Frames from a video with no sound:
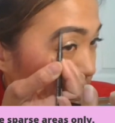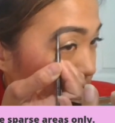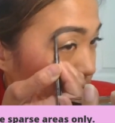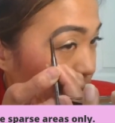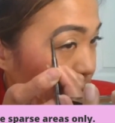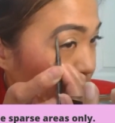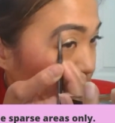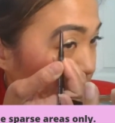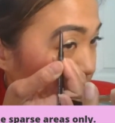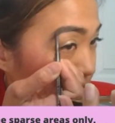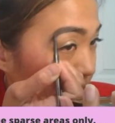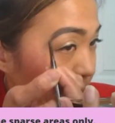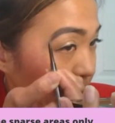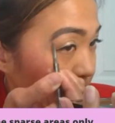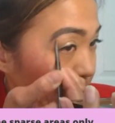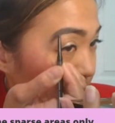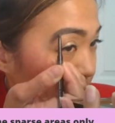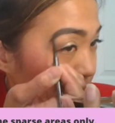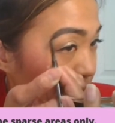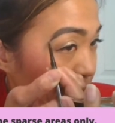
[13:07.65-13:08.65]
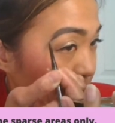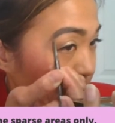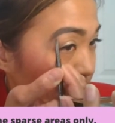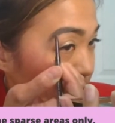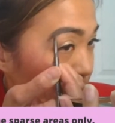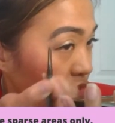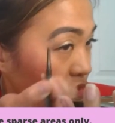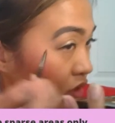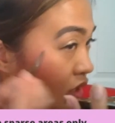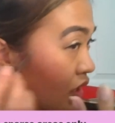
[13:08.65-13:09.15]
And if you mess up,
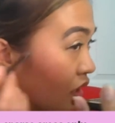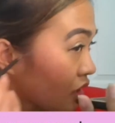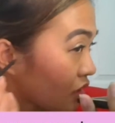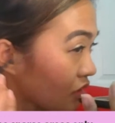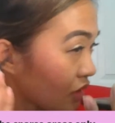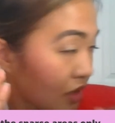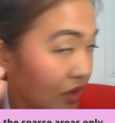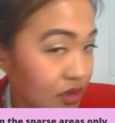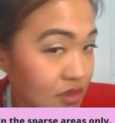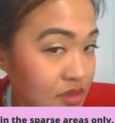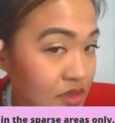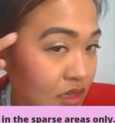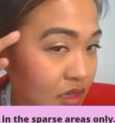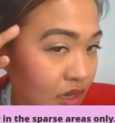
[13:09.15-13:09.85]
it's okay. Like,